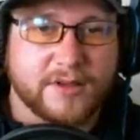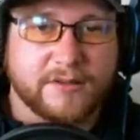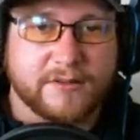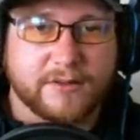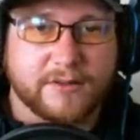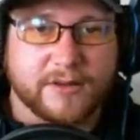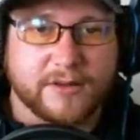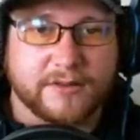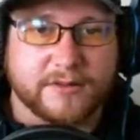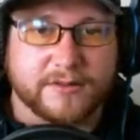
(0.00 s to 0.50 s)

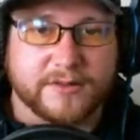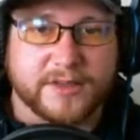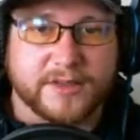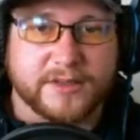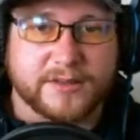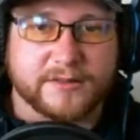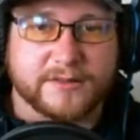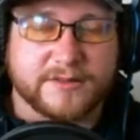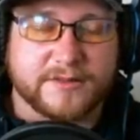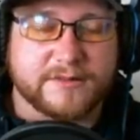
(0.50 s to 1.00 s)
for other
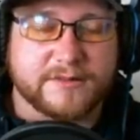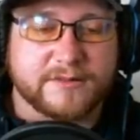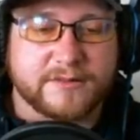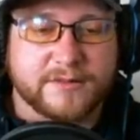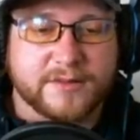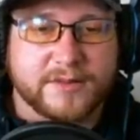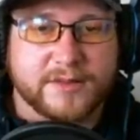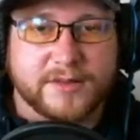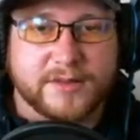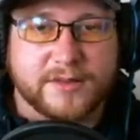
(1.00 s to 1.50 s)
things.
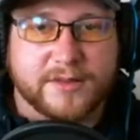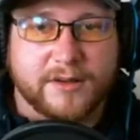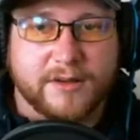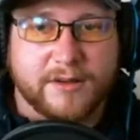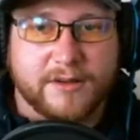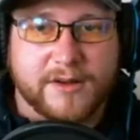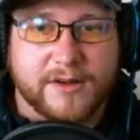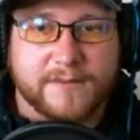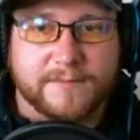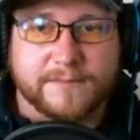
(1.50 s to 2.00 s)

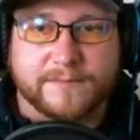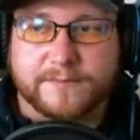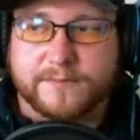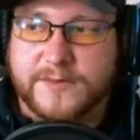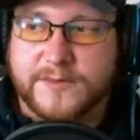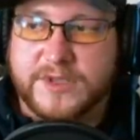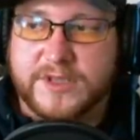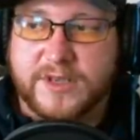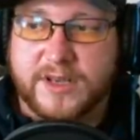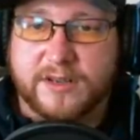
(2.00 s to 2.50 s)
Alright,
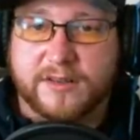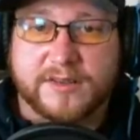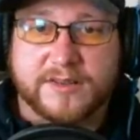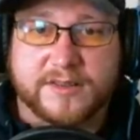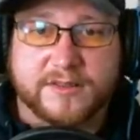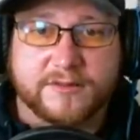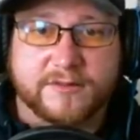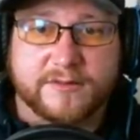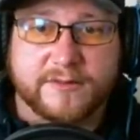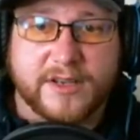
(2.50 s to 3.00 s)
so now let's
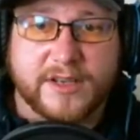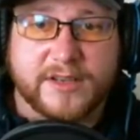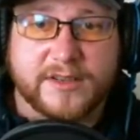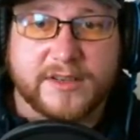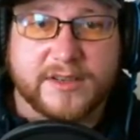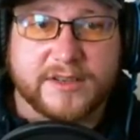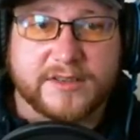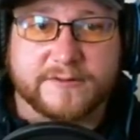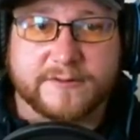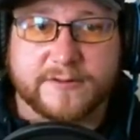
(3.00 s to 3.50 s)
go find the
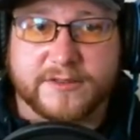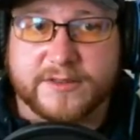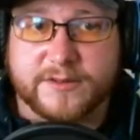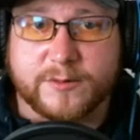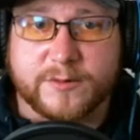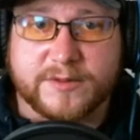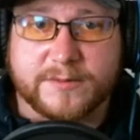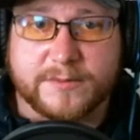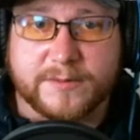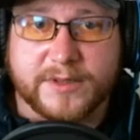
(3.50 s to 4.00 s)
next
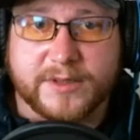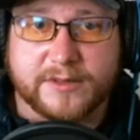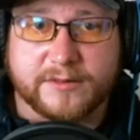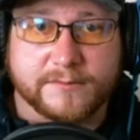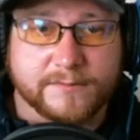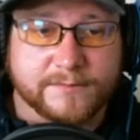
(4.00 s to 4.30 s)
resource we need.